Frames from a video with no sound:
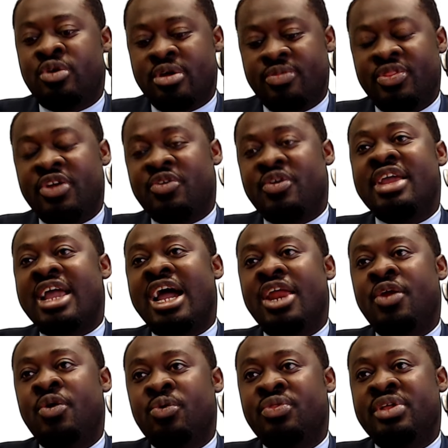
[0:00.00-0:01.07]
the green card
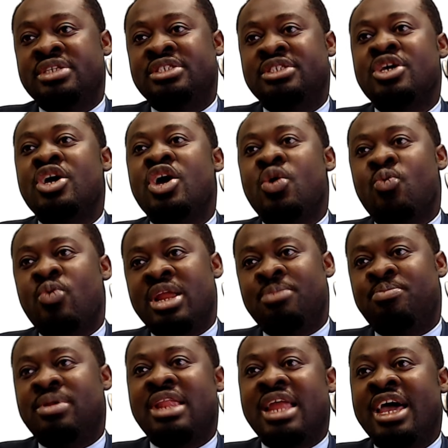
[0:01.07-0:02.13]
holders will
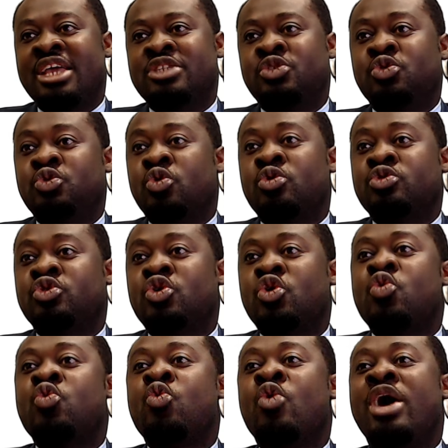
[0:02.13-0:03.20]
apply to those
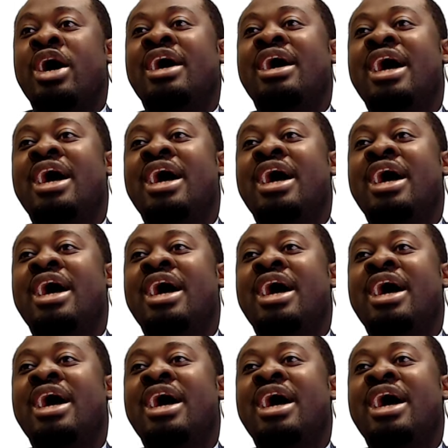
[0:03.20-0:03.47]
who are